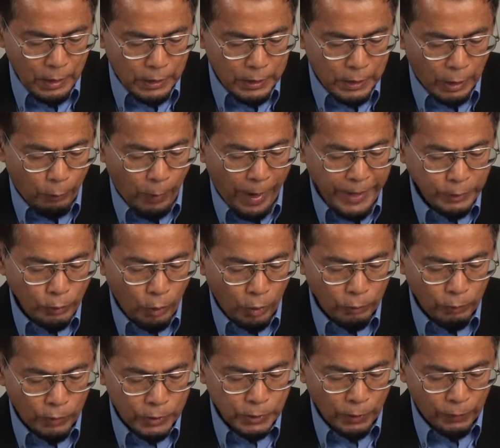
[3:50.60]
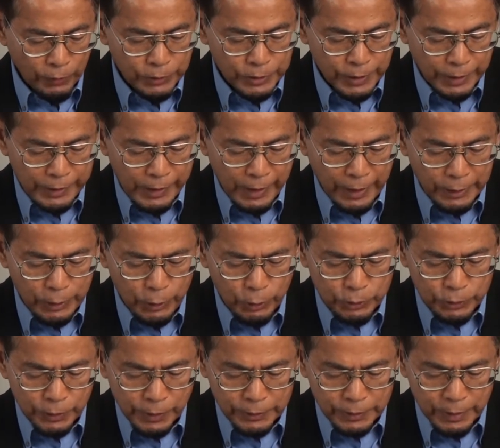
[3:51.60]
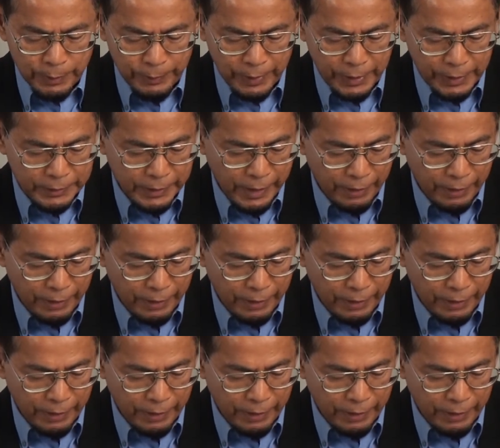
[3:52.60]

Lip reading: The white coat was originally a neutral stimulus